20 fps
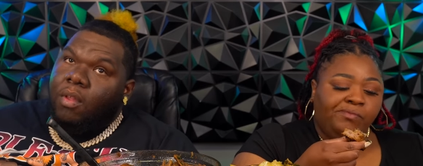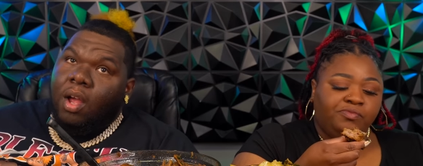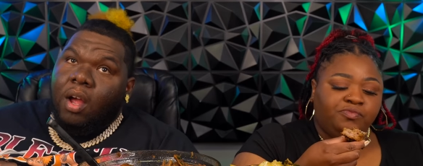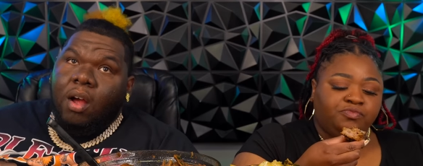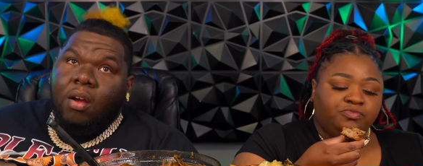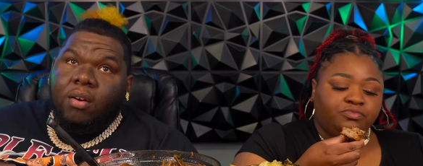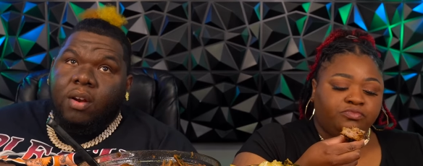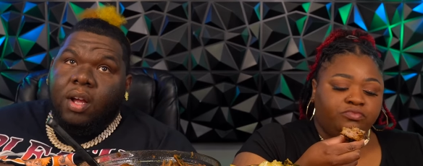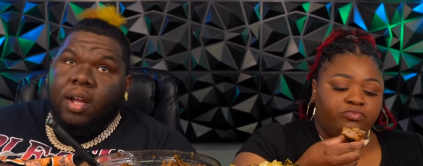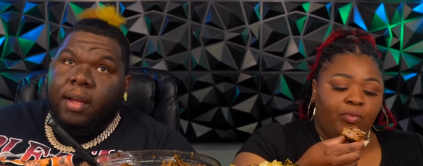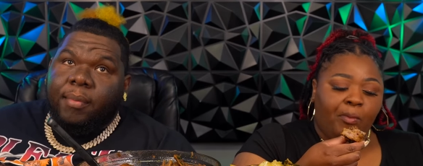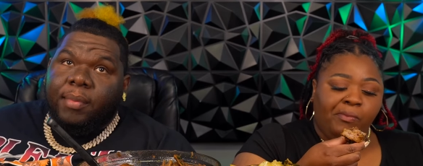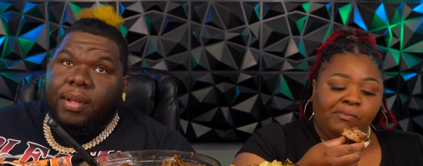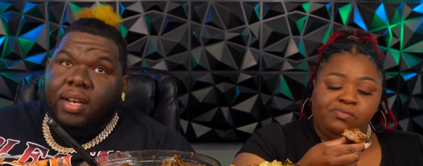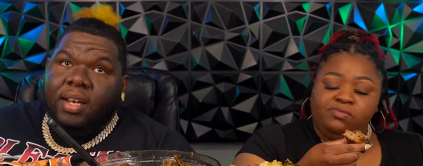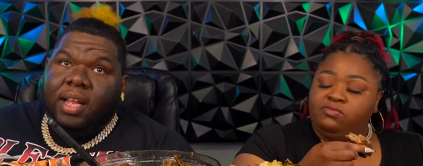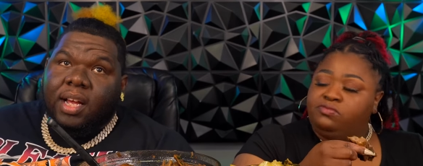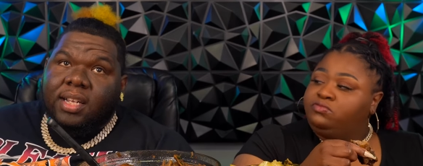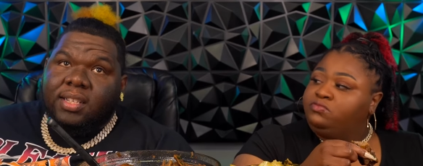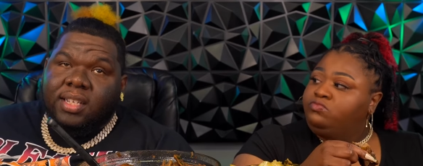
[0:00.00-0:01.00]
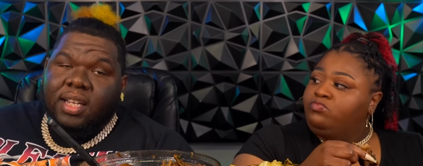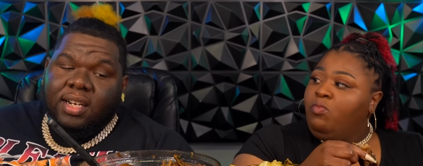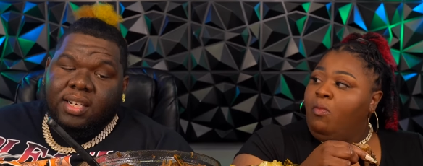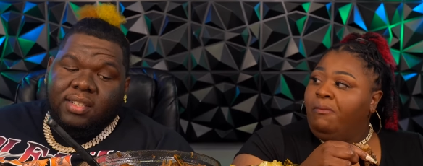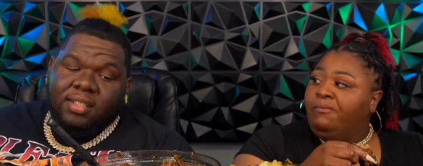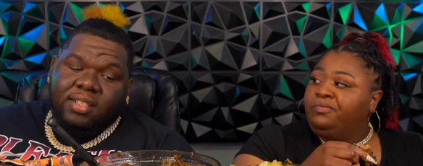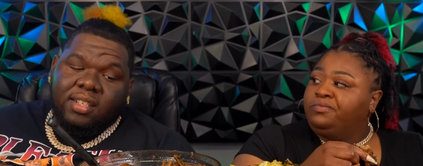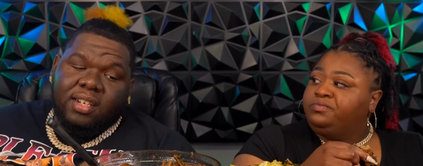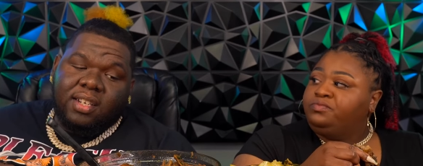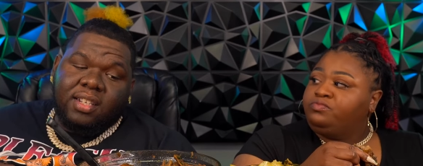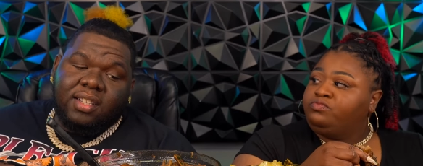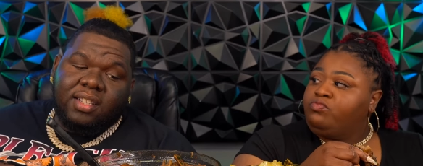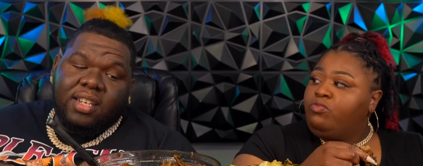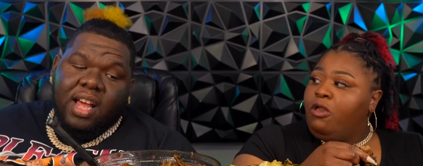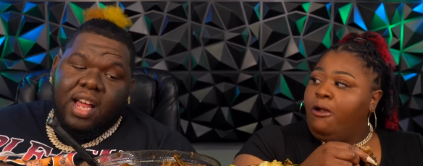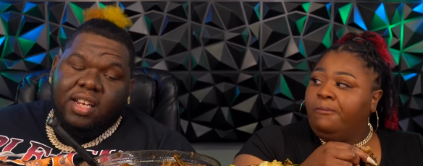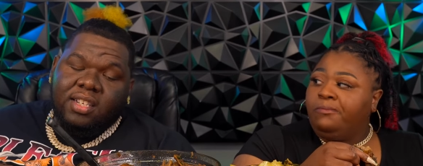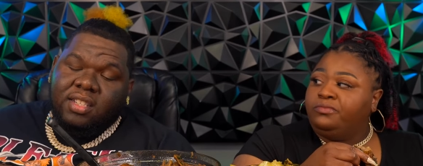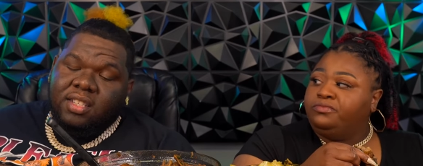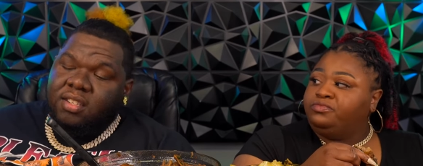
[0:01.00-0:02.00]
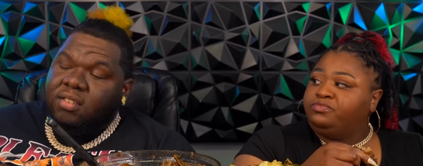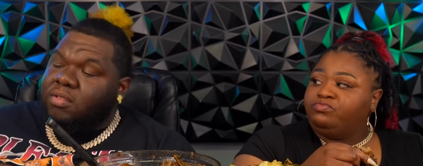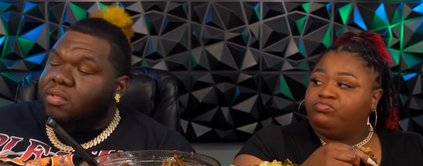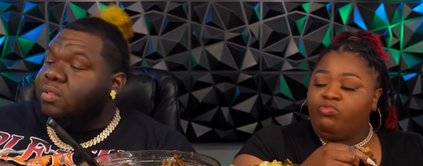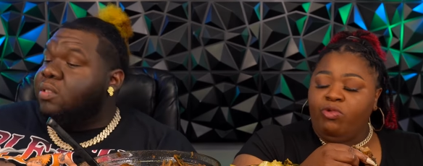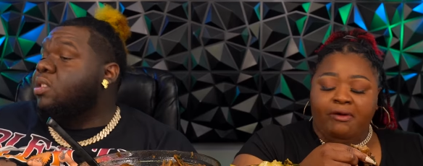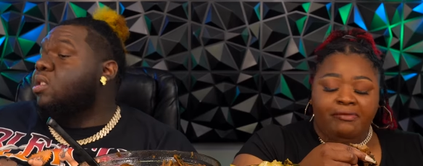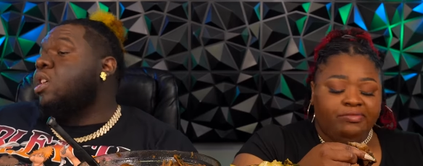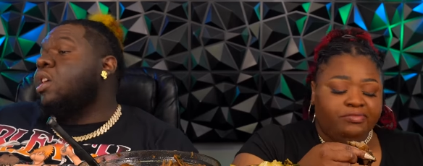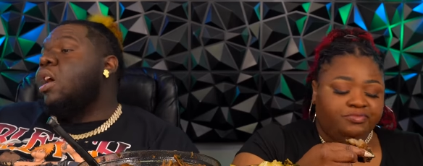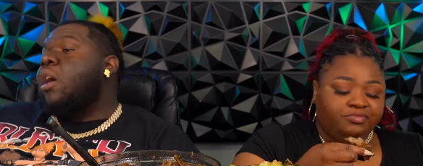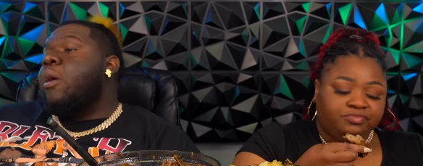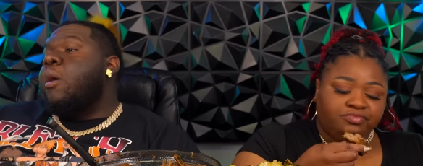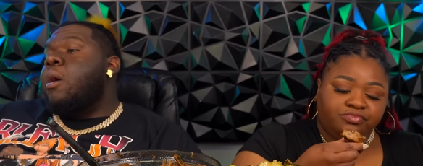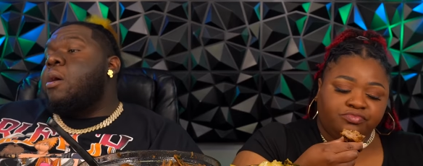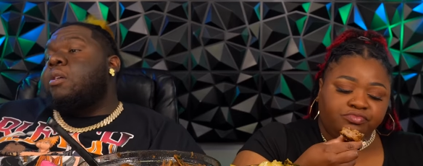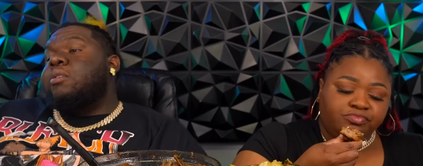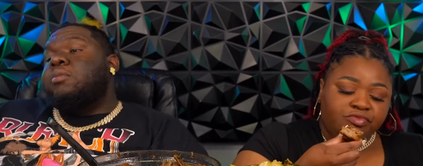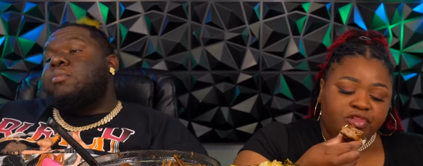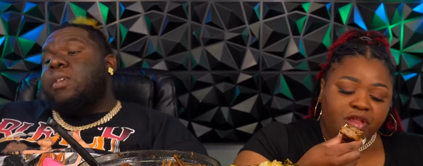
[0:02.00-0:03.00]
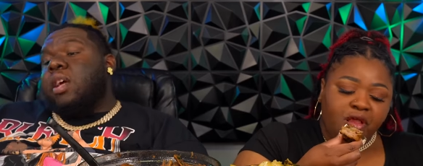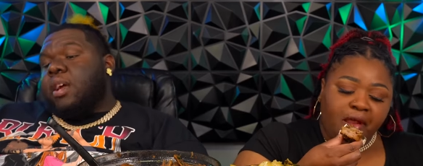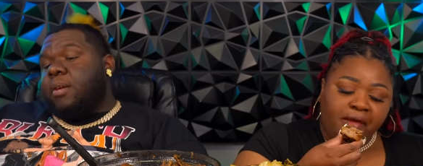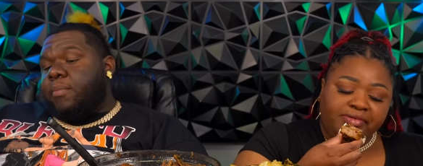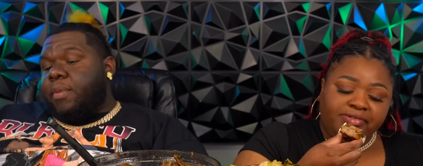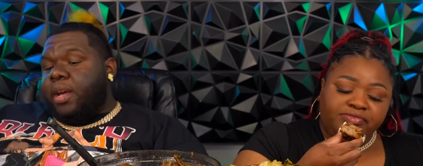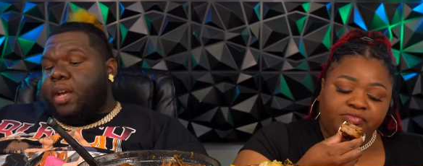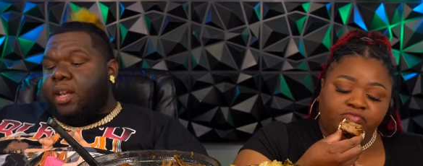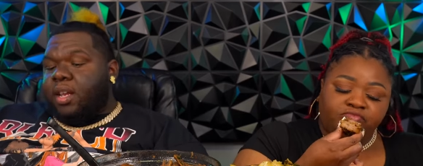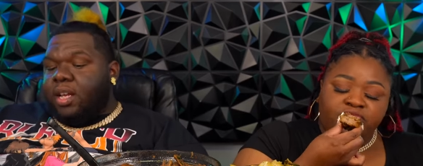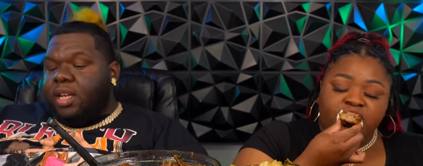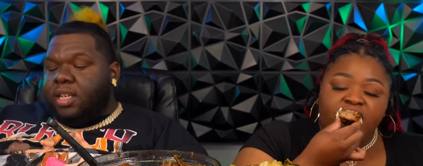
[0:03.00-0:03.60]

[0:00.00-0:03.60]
Speaker 1: I don't know how many lines I done sit in Dollar General. I'm like, man,